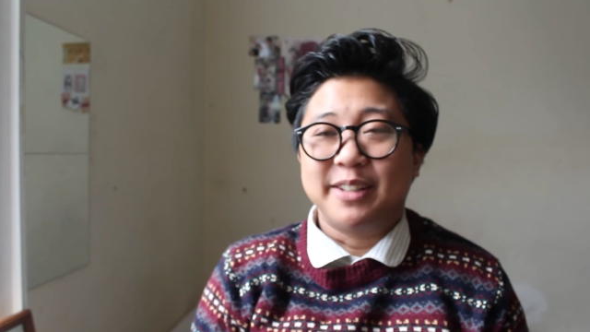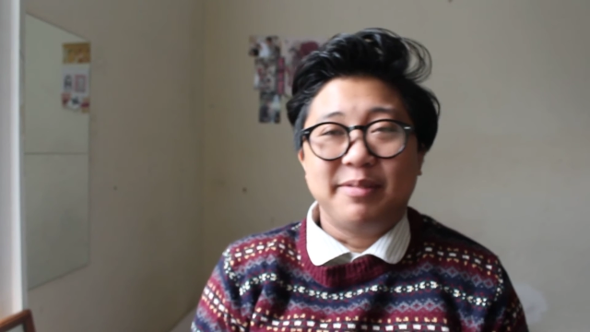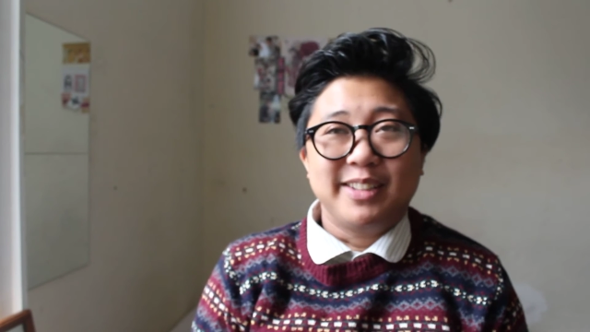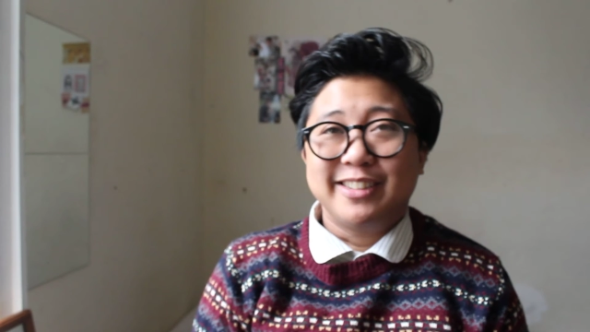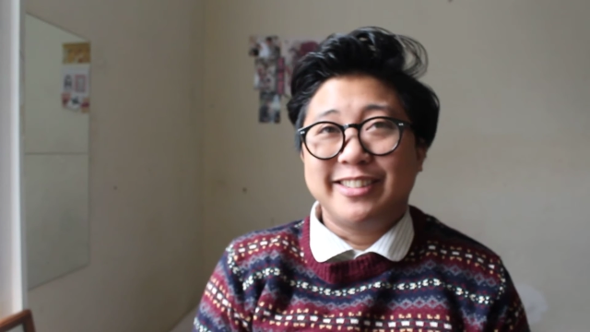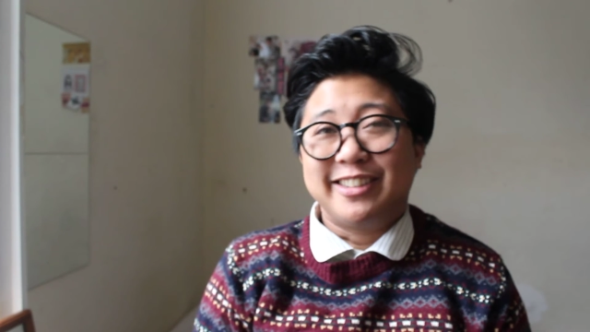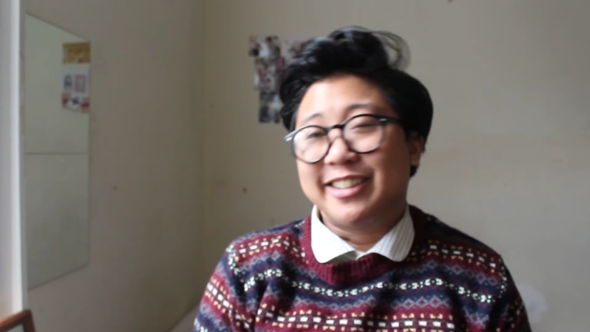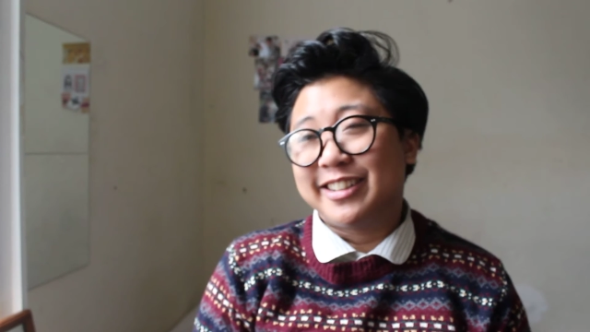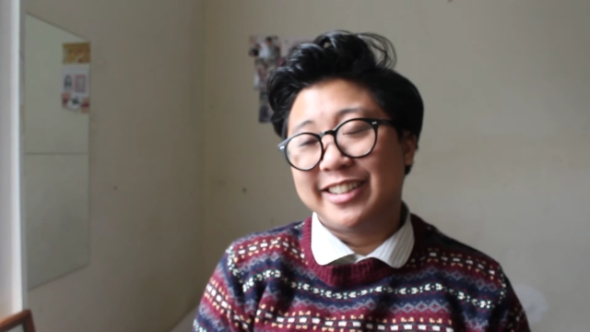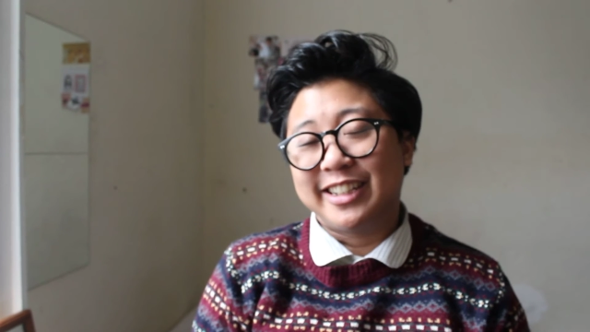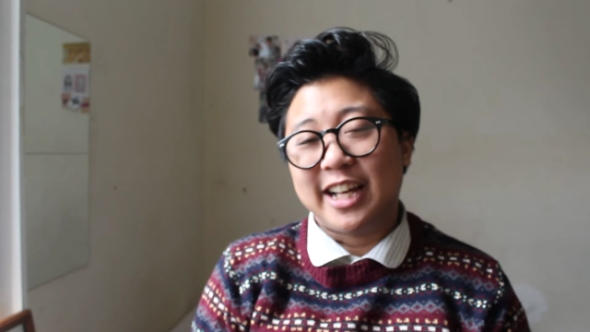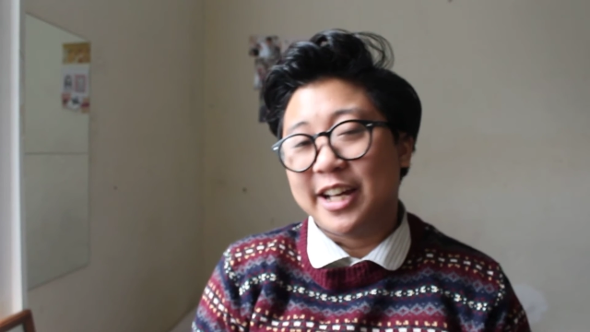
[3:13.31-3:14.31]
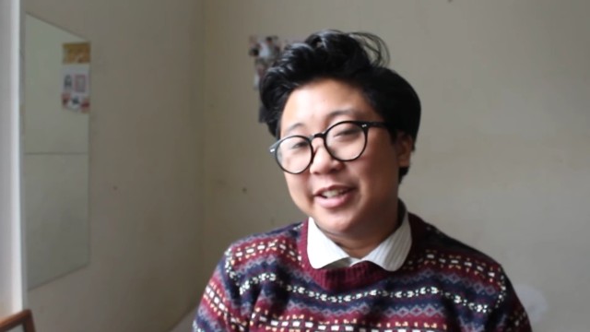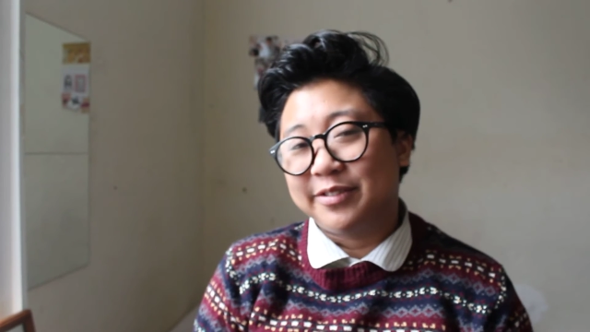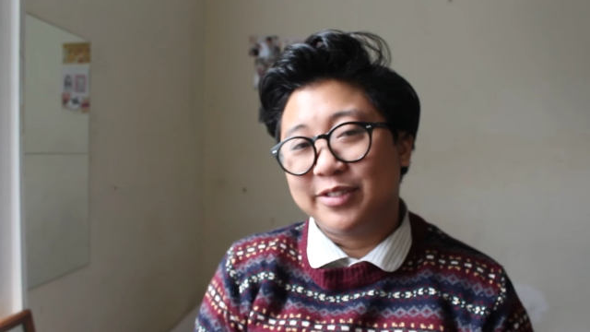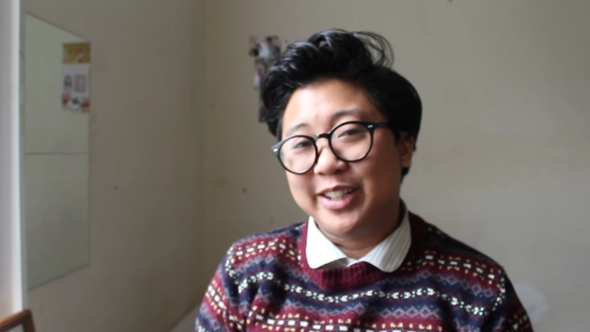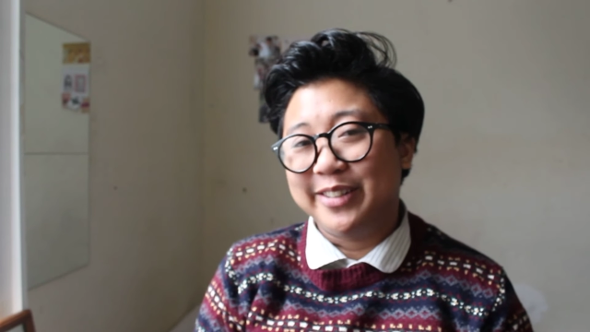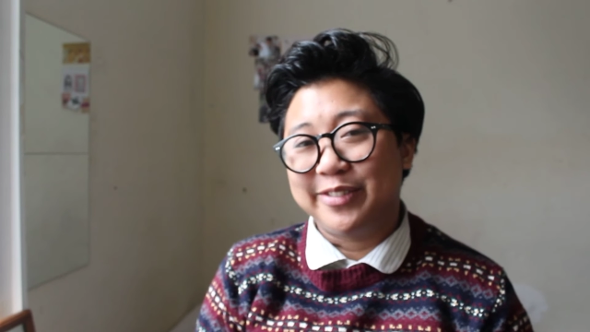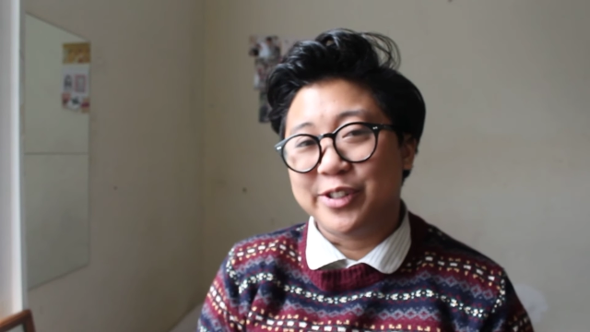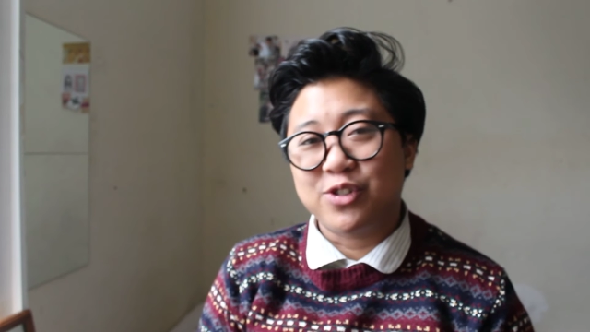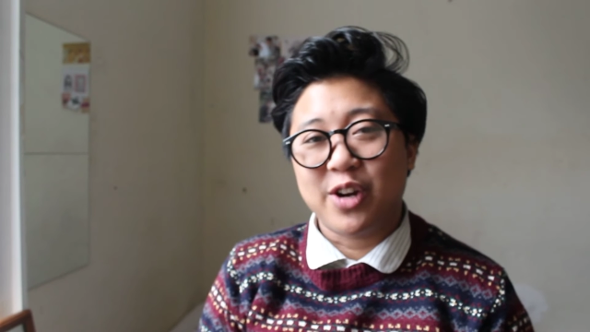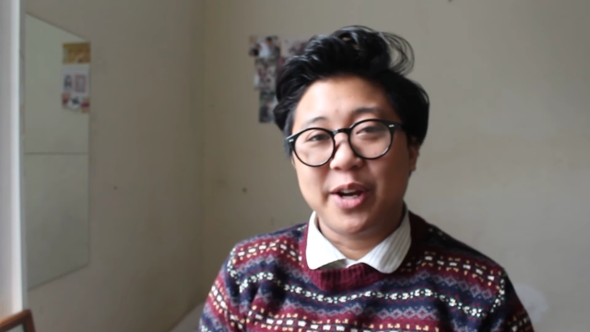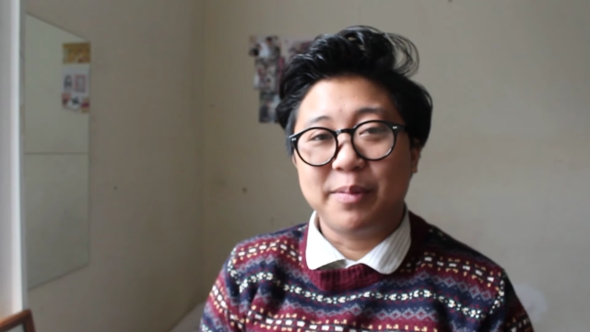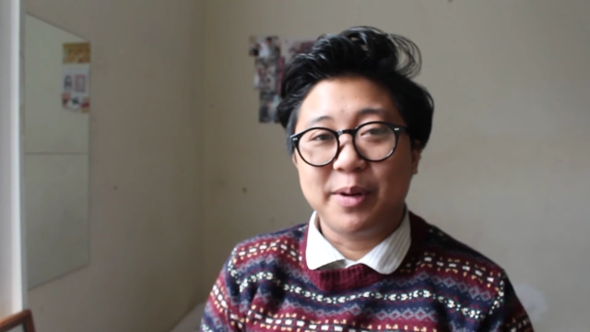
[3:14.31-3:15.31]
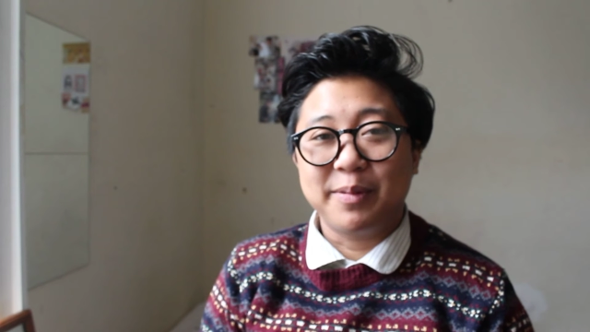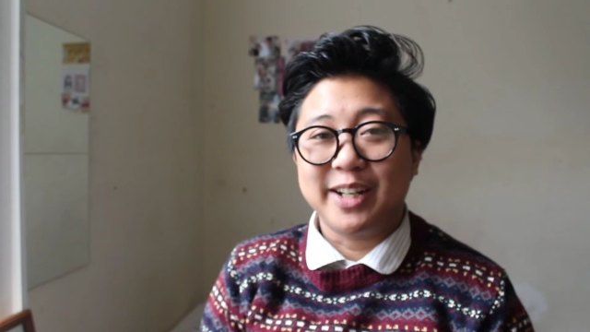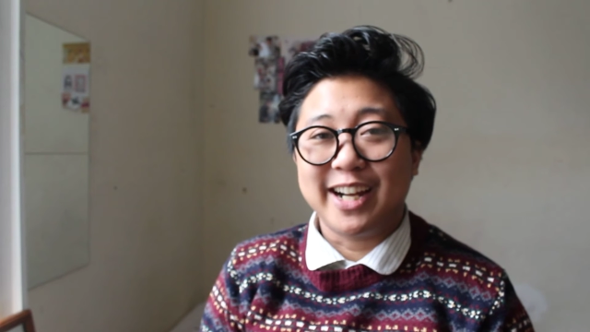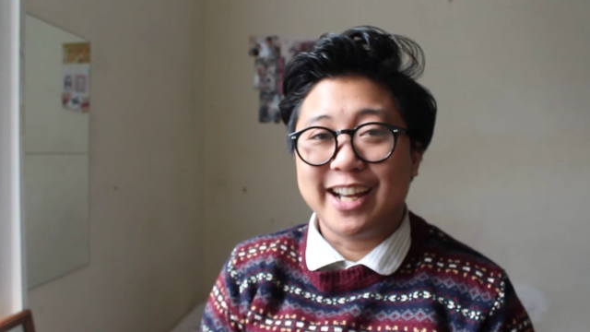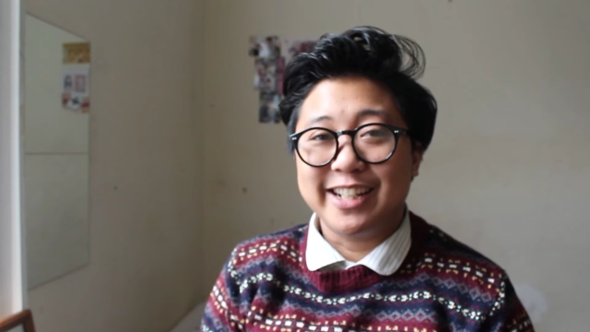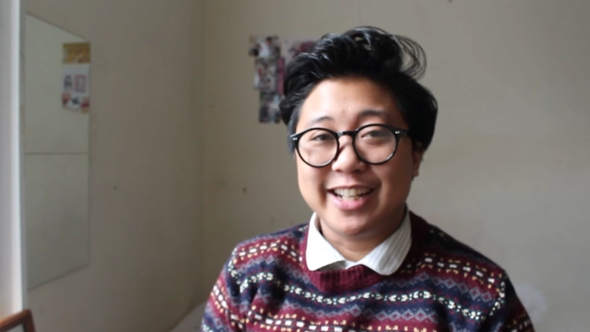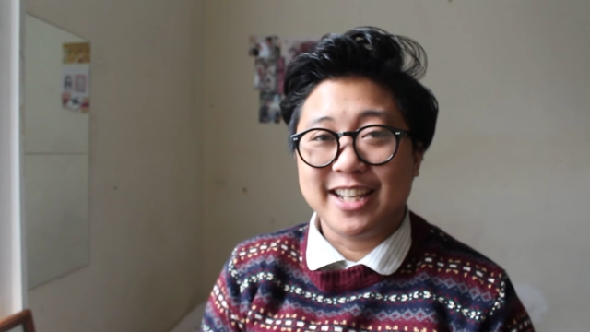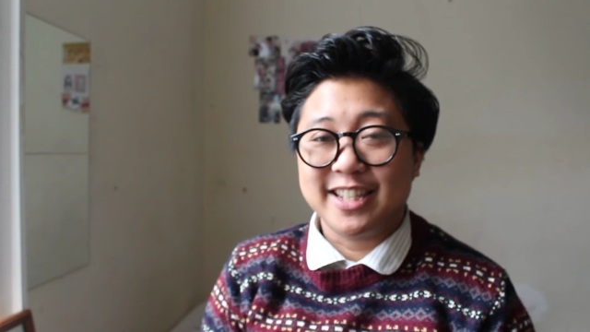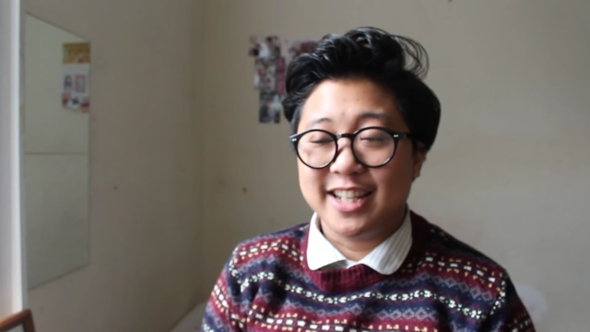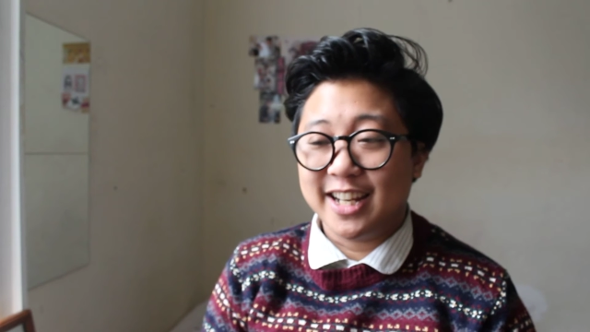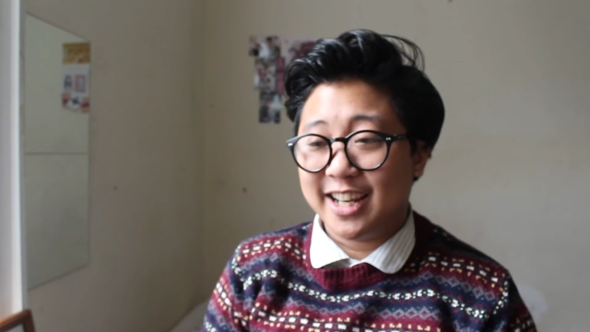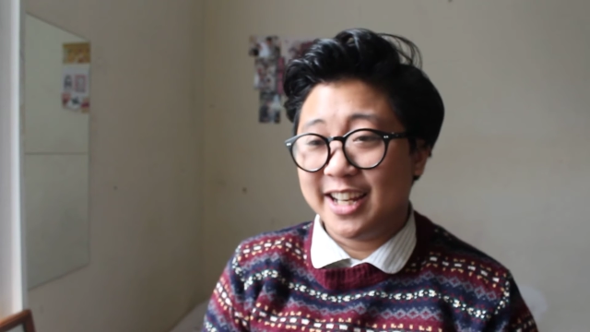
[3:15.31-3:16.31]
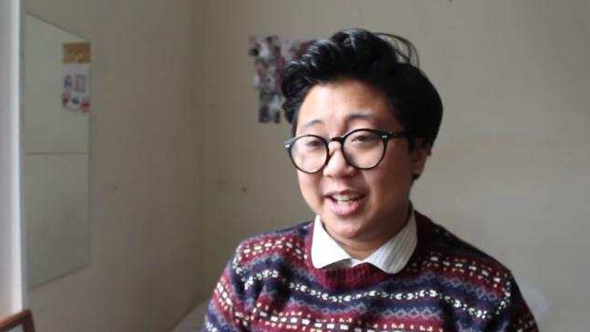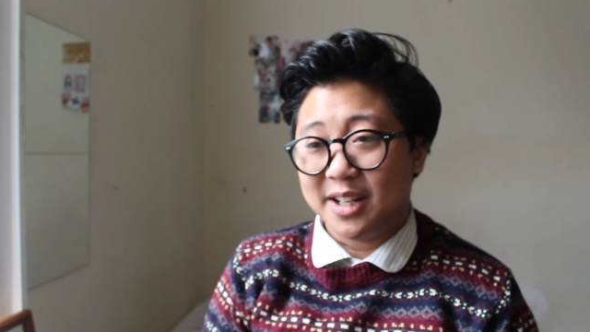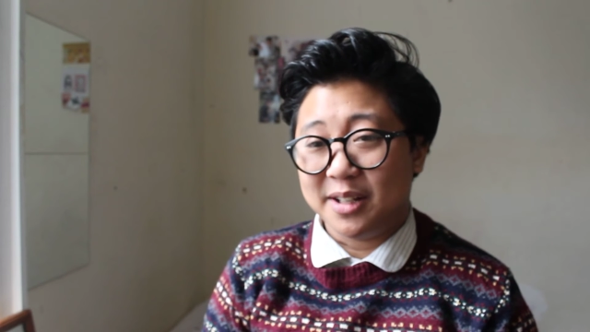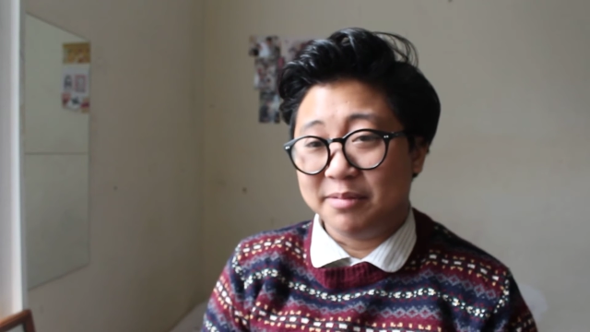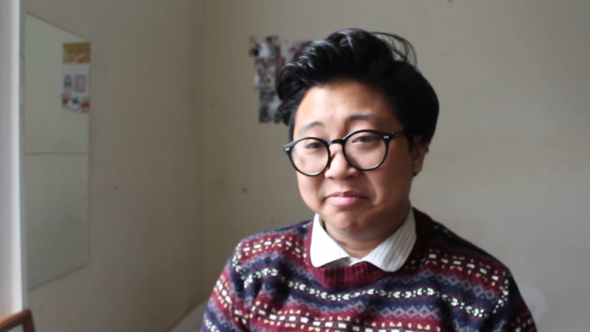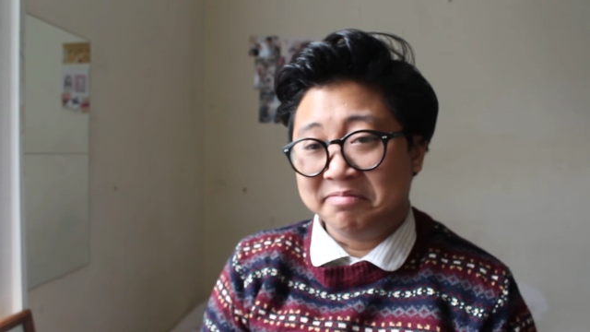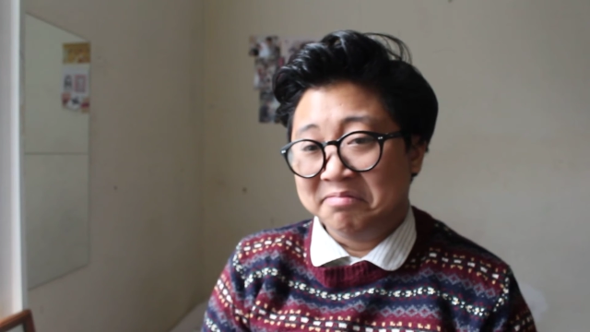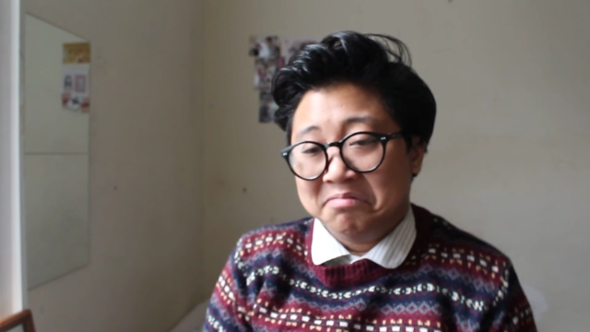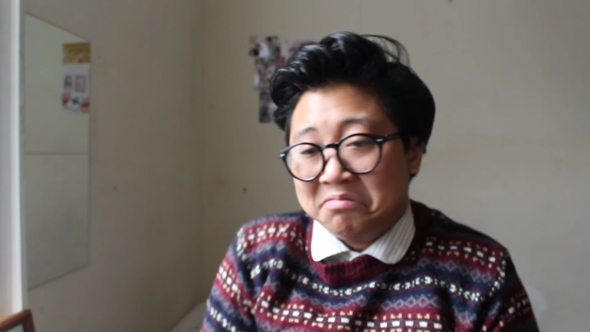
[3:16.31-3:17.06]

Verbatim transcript: I mean other than that really frustrating moment I had yesterday. Um,